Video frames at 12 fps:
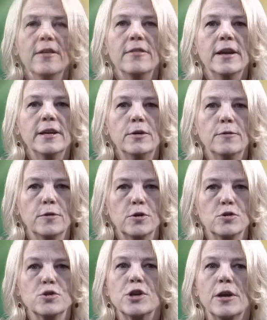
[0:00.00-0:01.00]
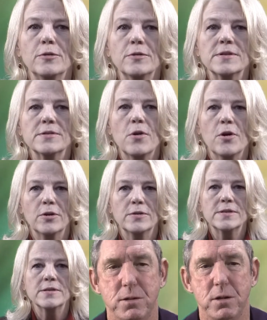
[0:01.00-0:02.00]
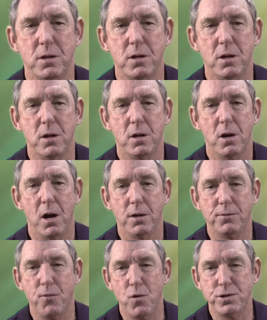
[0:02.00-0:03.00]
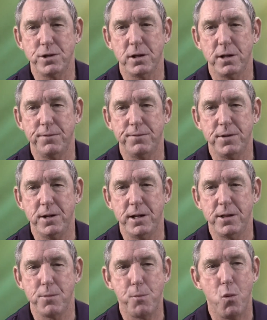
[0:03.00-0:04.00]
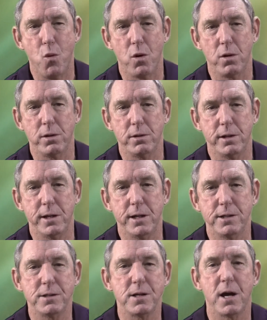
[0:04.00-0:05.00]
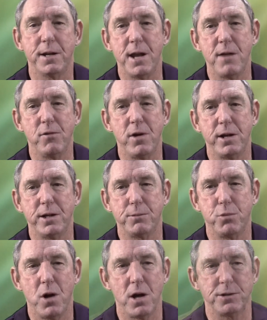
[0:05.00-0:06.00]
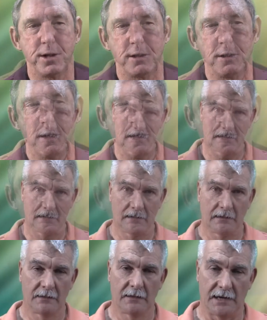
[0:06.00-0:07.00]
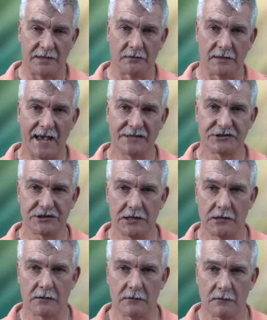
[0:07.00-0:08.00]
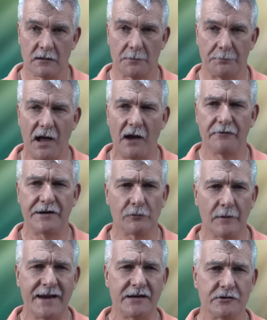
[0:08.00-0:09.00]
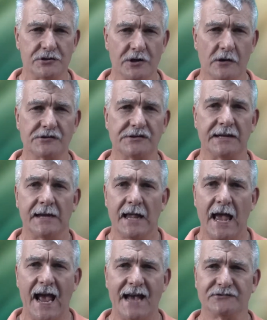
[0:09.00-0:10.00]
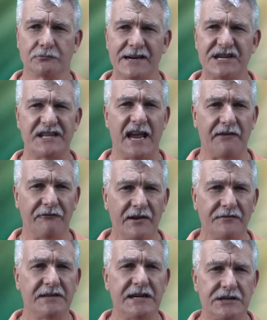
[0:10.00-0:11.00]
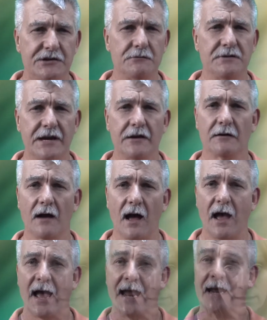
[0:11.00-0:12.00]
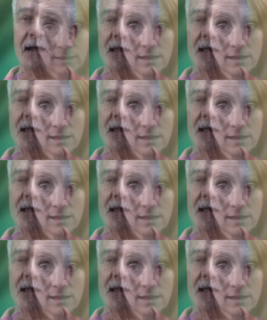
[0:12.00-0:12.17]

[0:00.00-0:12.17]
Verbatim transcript: Thank you for your generous harvest. Unfortunately, feeding the poor is a never-ending project. In the last year, the poverty rate in New Jersey has reached a 52-year high.